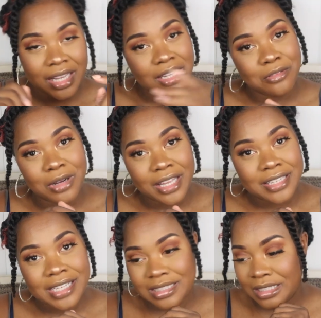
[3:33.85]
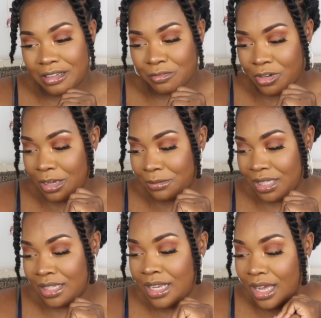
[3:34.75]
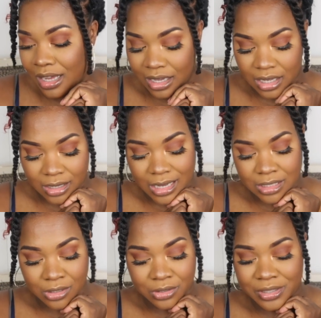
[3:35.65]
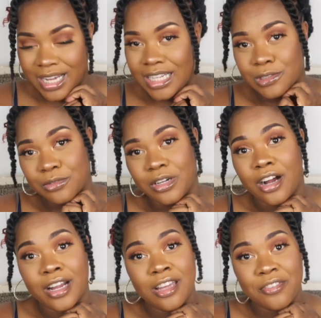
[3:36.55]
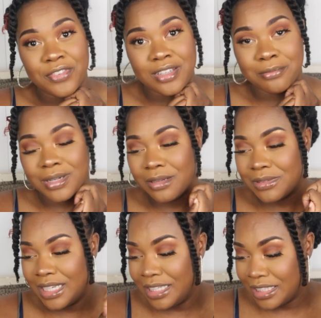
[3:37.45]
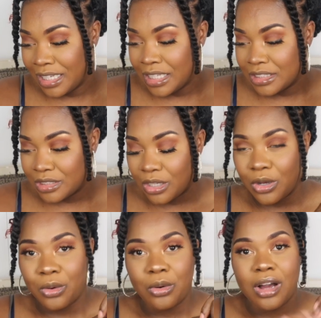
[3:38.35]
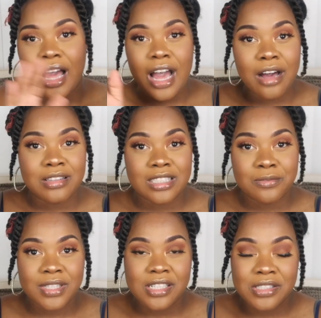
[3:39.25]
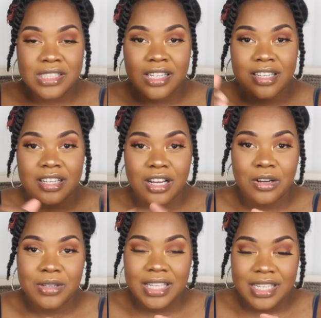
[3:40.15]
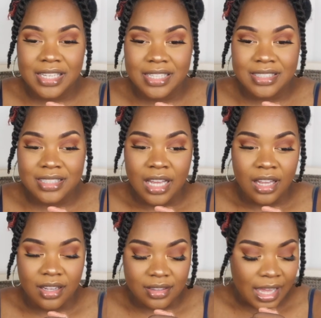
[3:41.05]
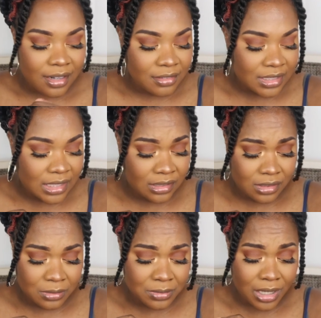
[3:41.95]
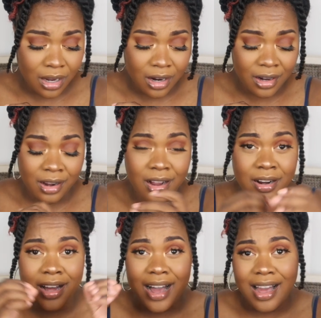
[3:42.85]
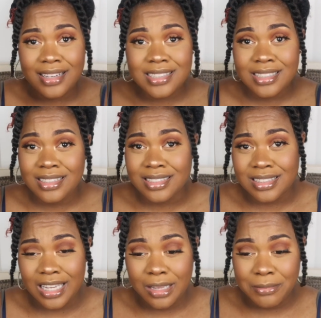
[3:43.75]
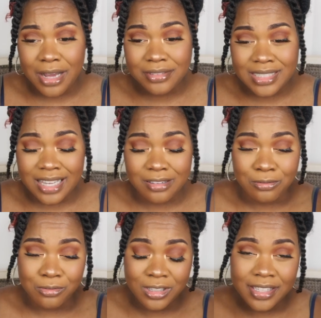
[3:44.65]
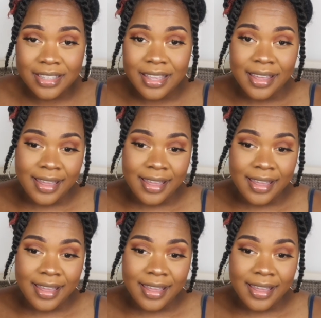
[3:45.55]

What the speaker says: Anyway, that's enough rambling. I know you guys are here for the bump date. So how this video is gonna go is, a lot of the symptoms are honestly the same outside of week